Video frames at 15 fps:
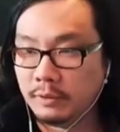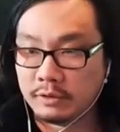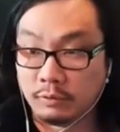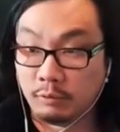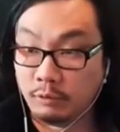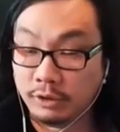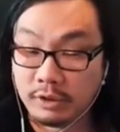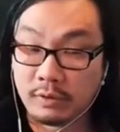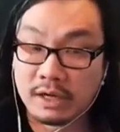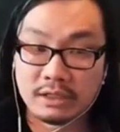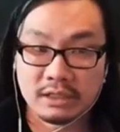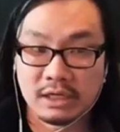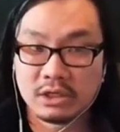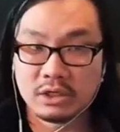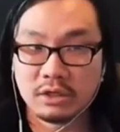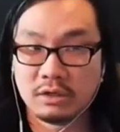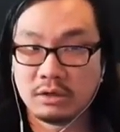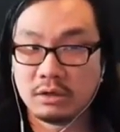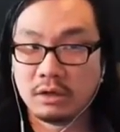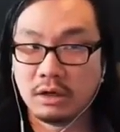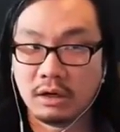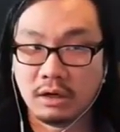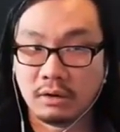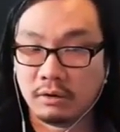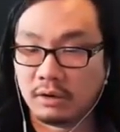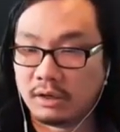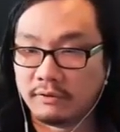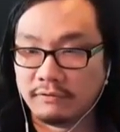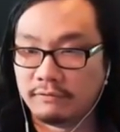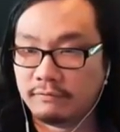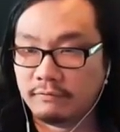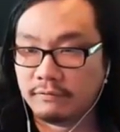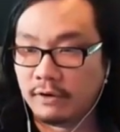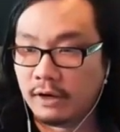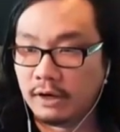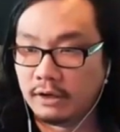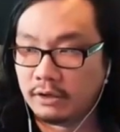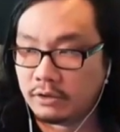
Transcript: It was a really great session. Uh, had a lot of fun.